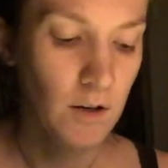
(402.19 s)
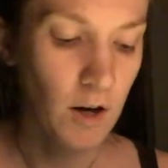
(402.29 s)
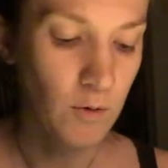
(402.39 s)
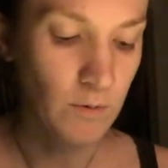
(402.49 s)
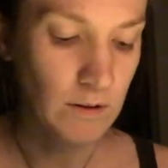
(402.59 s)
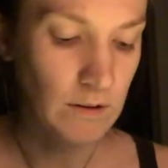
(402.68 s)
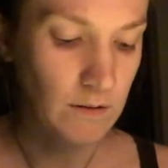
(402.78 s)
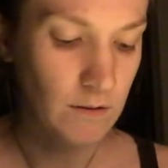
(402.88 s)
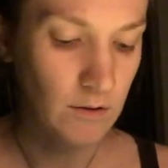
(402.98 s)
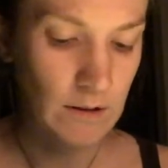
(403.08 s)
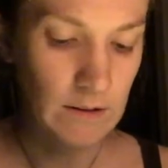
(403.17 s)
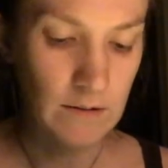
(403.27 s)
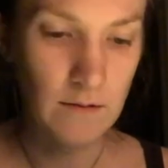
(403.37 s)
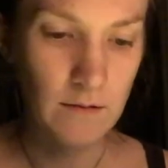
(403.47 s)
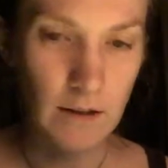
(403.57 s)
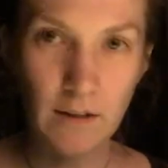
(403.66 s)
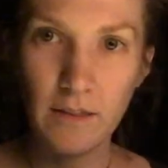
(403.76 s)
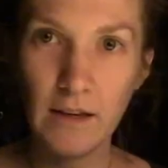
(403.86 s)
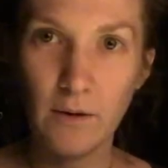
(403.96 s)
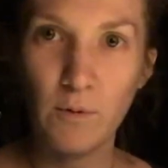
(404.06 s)
a really serious like
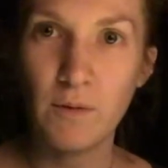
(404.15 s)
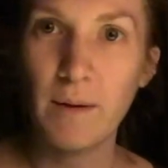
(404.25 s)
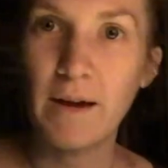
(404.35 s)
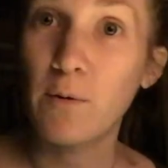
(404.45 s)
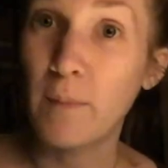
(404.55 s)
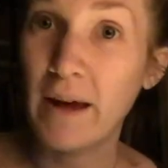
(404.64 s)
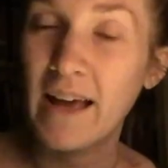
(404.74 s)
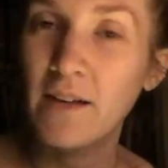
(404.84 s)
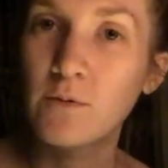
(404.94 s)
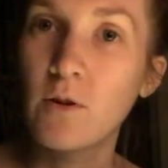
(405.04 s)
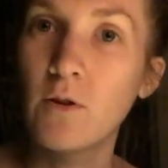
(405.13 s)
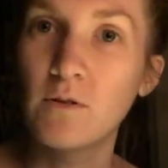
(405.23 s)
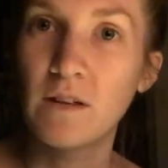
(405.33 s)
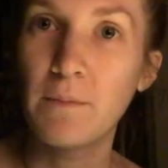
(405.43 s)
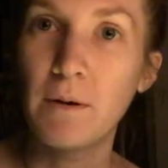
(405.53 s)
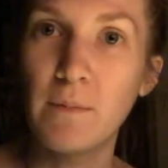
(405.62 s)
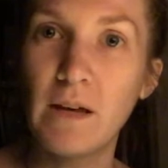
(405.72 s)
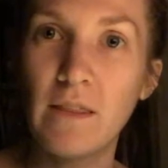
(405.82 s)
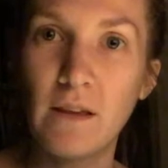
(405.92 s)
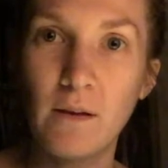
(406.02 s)
thing with my, where my hands would close up on
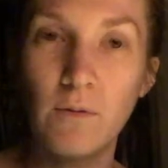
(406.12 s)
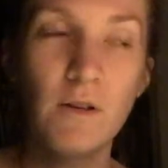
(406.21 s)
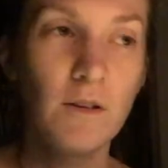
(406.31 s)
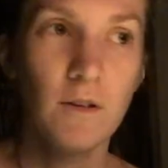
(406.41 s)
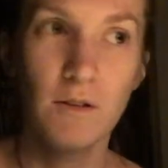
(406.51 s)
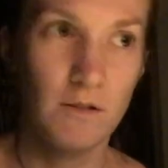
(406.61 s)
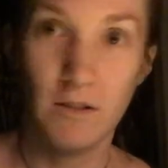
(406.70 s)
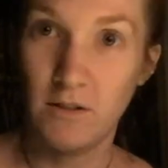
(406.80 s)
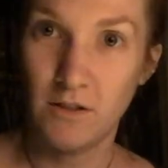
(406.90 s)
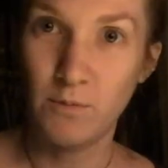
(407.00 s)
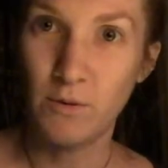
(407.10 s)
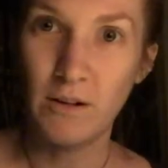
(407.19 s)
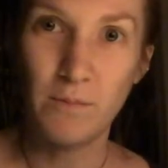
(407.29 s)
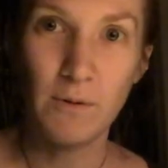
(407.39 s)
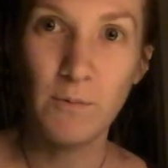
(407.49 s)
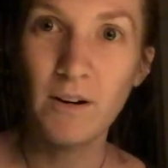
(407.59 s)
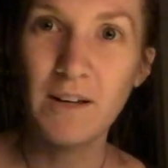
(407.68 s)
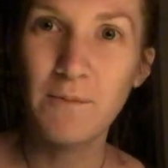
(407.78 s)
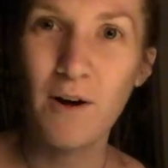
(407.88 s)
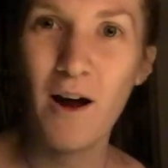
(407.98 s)
me and they they just wouldn't be
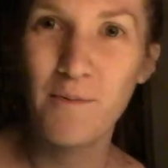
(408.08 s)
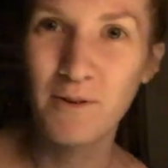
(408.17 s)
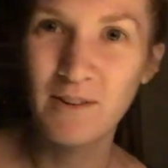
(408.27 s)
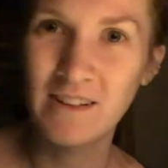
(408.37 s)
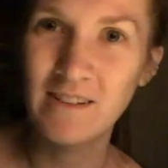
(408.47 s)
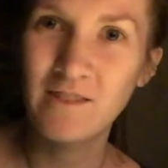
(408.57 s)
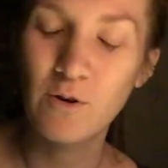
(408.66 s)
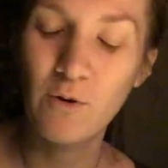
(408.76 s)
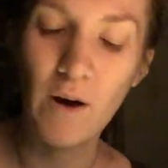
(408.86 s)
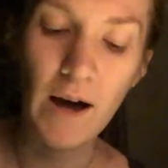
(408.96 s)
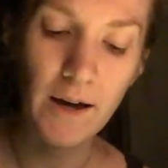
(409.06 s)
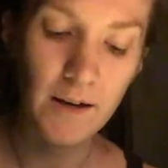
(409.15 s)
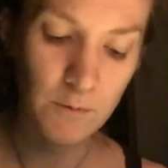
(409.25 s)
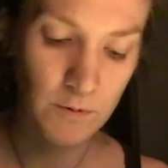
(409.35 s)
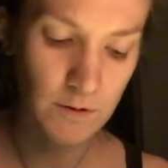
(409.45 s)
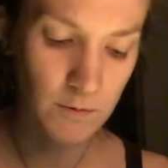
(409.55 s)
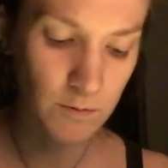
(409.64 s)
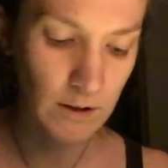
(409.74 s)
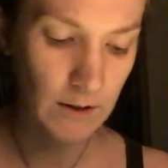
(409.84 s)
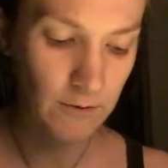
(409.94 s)
working properly. So I was
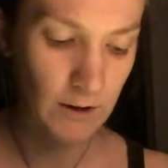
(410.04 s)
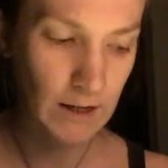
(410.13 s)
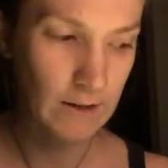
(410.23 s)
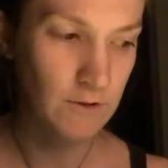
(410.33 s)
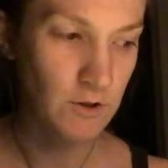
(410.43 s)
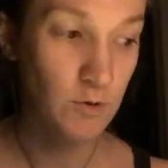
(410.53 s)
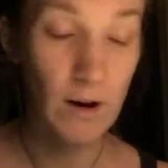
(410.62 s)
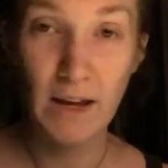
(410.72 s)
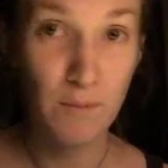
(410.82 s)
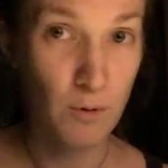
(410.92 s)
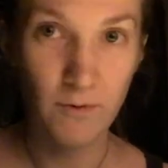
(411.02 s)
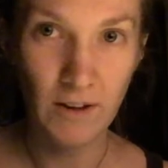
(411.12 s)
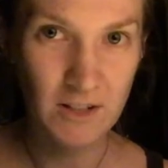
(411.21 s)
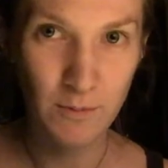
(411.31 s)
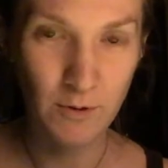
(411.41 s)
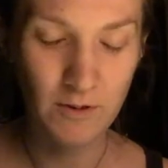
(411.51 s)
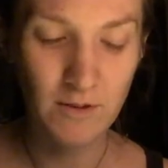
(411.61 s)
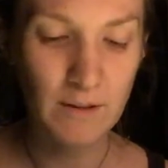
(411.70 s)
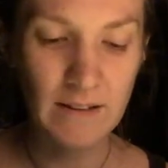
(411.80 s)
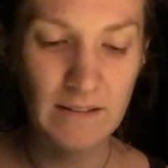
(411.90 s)
really afraid of trying more
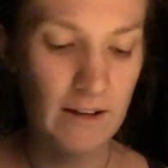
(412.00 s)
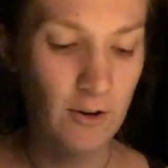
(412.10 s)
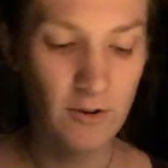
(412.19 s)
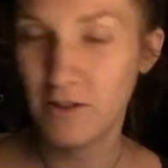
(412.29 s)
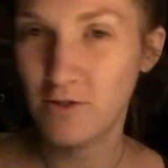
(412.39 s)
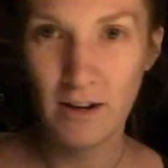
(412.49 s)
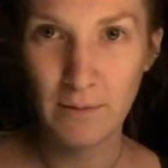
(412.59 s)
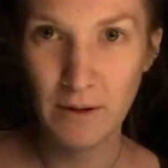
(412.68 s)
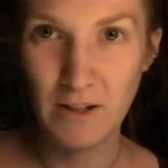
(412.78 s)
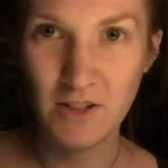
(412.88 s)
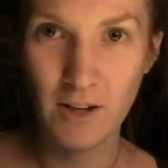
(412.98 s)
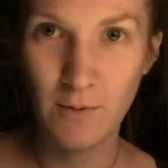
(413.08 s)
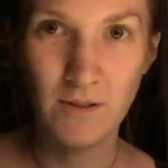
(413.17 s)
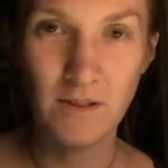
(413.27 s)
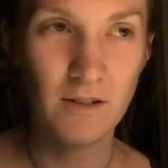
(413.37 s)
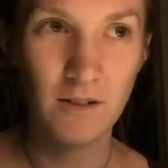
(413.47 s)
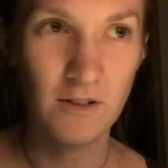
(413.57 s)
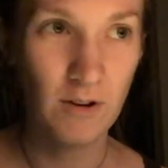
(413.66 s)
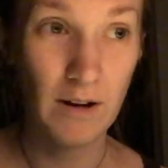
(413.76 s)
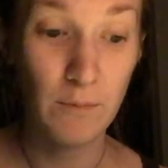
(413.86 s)
vegetables because I'd already tried a bunch and I wasn't gonna
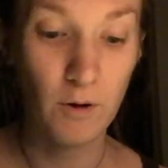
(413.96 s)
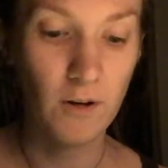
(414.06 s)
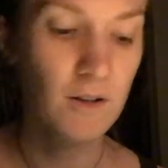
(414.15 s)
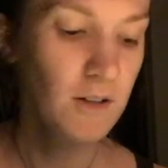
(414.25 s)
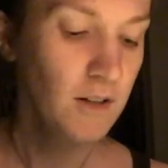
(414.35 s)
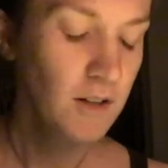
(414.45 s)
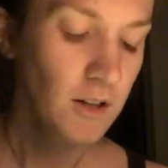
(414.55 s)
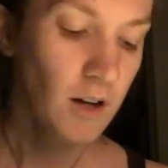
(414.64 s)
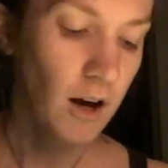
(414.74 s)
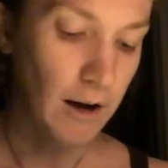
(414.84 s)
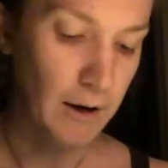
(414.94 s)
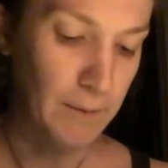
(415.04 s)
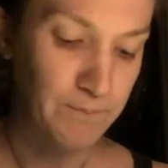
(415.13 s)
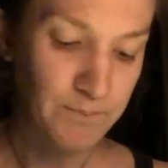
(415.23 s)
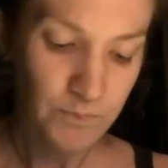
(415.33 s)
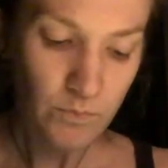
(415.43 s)
try more. Um,